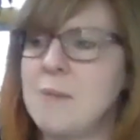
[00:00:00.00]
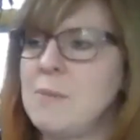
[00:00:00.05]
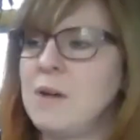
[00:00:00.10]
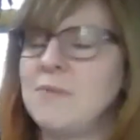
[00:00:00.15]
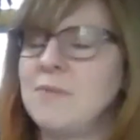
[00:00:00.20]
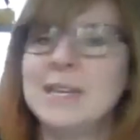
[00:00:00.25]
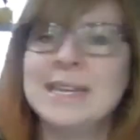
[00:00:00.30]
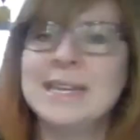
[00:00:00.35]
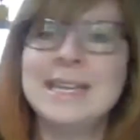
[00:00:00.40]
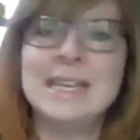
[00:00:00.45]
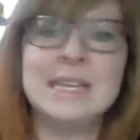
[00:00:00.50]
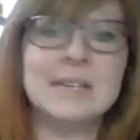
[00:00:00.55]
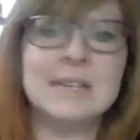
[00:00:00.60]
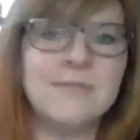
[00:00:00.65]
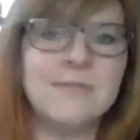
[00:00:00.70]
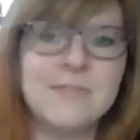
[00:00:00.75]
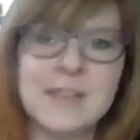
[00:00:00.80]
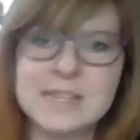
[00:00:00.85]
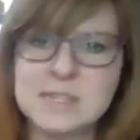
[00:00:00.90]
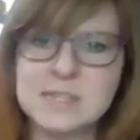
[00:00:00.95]
of
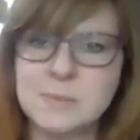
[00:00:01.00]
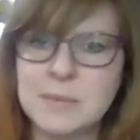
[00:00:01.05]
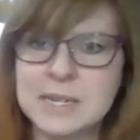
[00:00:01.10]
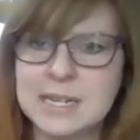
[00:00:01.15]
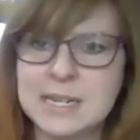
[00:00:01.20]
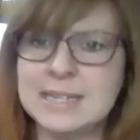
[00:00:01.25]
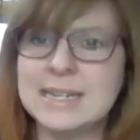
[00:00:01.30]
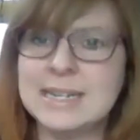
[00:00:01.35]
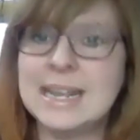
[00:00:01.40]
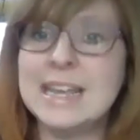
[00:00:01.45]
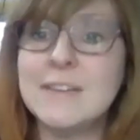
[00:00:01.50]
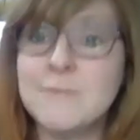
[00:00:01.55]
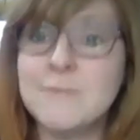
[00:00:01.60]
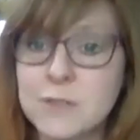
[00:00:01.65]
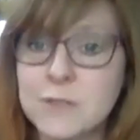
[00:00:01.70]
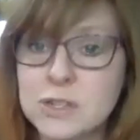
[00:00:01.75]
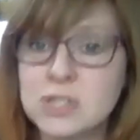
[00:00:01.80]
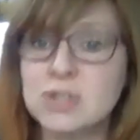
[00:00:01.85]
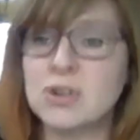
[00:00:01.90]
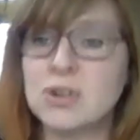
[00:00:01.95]
investment in
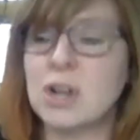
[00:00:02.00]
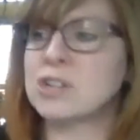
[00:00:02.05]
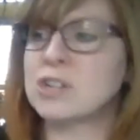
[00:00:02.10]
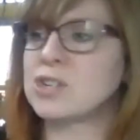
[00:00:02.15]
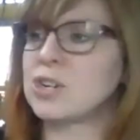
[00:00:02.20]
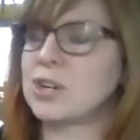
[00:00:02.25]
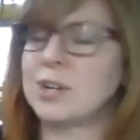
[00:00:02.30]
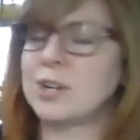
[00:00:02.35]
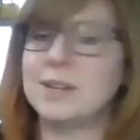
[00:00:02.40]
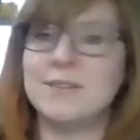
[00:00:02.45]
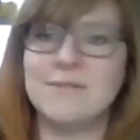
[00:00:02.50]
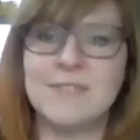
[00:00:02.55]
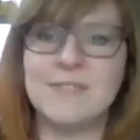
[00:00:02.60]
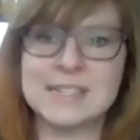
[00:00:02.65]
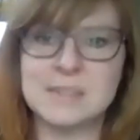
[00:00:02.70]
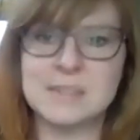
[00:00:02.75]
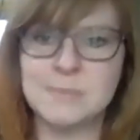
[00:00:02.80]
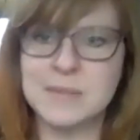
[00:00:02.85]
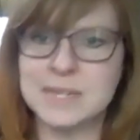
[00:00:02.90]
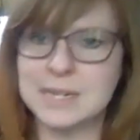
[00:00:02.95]
infrastructure,
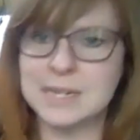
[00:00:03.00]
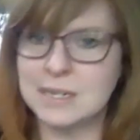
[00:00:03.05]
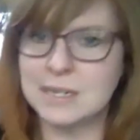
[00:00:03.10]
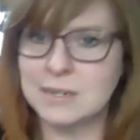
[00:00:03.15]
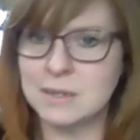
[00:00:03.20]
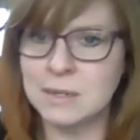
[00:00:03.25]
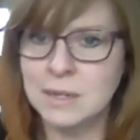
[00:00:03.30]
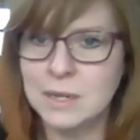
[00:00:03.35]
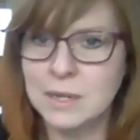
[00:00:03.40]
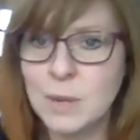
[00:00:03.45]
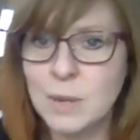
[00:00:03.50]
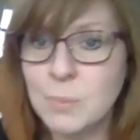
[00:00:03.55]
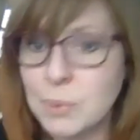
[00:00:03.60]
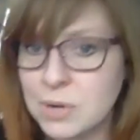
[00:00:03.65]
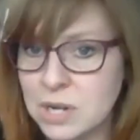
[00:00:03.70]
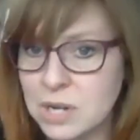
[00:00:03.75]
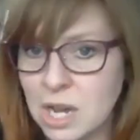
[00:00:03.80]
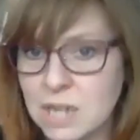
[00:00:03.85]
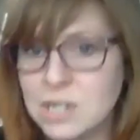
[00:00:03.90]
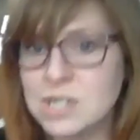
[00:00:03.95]
investment in
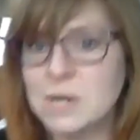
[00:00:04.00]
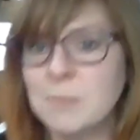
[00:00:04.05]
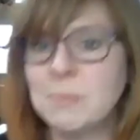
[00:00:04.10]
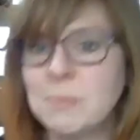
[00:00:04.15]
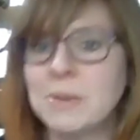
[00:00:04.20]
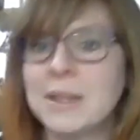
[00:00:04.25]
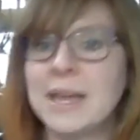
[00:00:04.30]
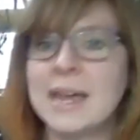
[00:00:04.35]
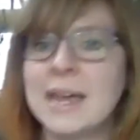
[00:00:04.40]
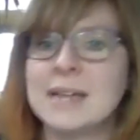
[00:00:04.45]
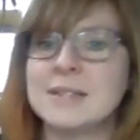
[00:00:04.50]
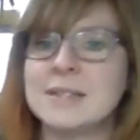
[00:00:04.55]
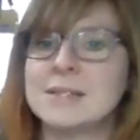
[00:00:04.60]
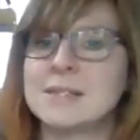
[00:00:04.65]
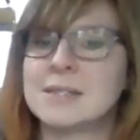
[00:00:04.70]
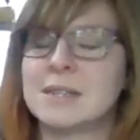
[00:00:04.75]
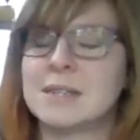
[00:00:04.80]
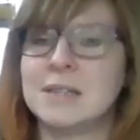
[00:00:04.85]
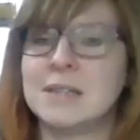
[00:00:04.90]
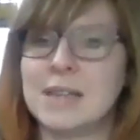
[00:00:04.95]
production
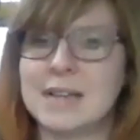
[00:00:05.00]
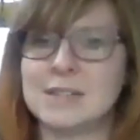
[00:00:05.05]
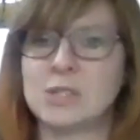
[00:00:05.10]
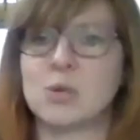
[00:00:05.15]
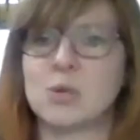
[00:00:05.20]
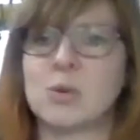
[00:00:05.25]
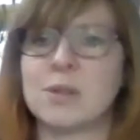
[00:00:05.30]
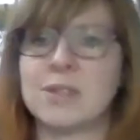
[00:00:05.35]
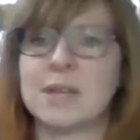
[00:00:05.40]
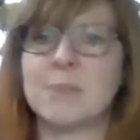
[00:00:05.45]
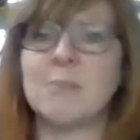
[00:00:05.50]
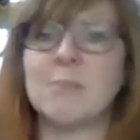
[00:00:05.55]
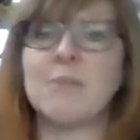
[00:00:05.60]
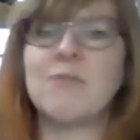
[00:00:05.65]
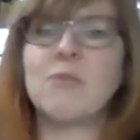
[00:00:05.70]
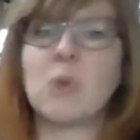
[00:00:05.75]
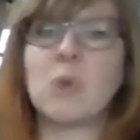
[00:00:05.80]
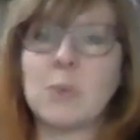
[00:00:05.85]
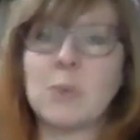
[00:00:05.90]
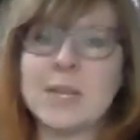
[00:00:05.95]
plants, that sort of thing
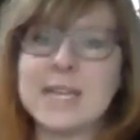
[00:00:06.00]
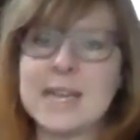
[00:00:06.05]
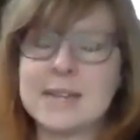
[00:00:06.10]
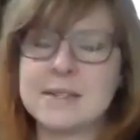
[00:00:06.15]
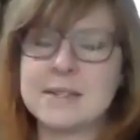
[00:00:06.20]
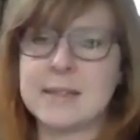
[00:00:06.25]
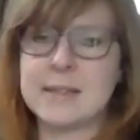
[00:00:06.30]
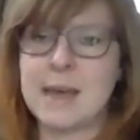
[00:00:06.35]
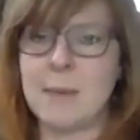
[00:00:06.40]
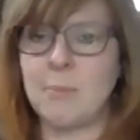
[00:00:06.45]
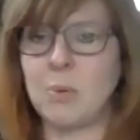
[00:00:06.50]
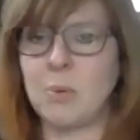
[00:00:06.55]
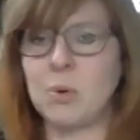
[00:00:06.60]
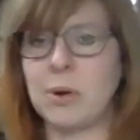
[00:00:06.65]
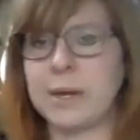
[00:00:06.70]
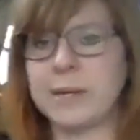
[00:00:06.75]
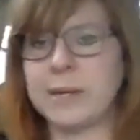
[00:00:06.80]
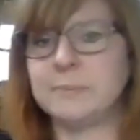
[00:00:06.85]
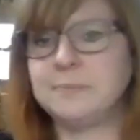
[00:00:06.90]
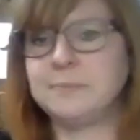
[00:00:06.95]
before we get to that
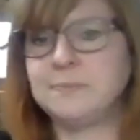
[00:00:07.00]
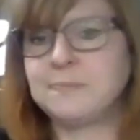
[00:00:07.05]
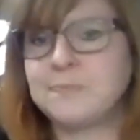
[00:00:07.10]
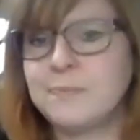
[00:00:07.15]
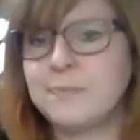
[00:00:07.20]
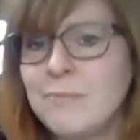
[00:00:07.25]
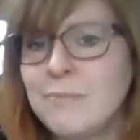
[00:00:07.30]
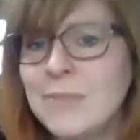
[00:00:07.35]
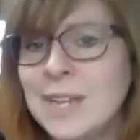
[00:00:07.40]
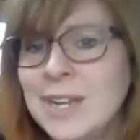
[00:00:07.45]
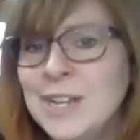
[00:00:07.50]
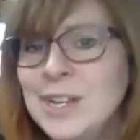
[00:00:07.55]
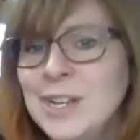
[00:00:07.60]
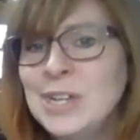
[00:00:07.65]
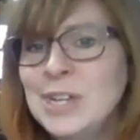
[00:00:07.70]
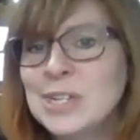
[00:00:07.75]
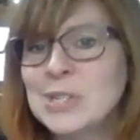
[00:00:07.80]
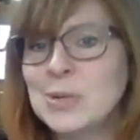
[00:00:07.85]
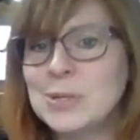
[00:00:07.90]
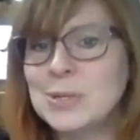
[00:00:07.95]
point.
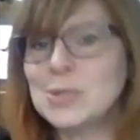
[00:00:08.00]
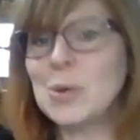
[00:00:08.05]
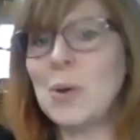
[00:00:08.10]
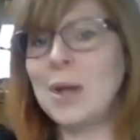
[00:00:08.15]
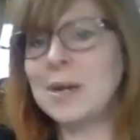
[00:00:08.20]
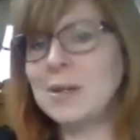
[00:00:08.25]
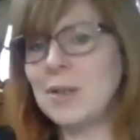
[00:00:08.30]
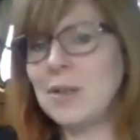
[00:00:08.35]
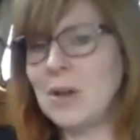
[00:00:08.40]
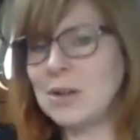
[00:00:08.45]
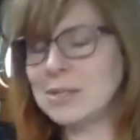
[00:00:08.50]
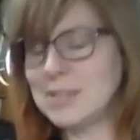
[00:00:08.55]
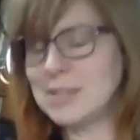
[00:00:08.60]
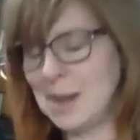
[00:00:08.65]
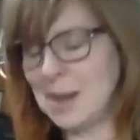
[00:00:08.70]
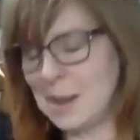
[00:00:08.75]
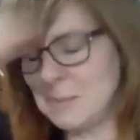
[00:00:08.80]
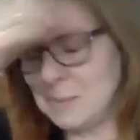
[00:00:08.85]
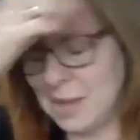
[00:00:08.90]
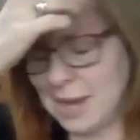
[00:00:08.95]
So it's quite a long
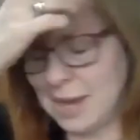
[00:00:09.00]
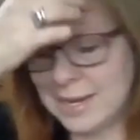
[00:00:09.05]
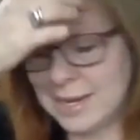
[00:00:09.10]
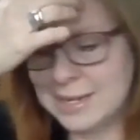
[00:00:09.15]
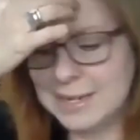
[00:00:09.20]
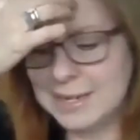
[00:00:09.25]
timeline.